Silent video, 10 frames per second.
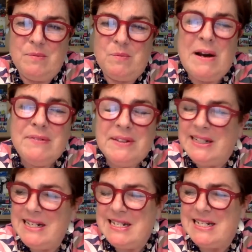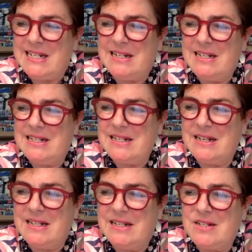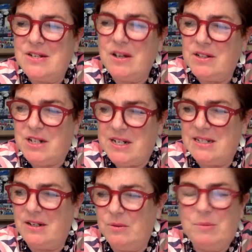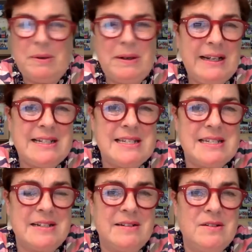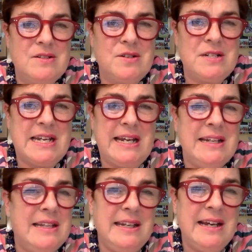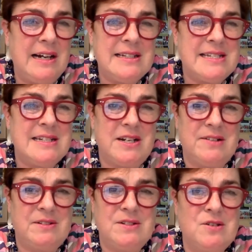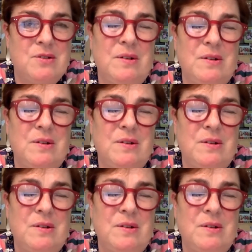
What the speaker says: of the things is that it's not just Kubrick, it's so to say in the arts in general. So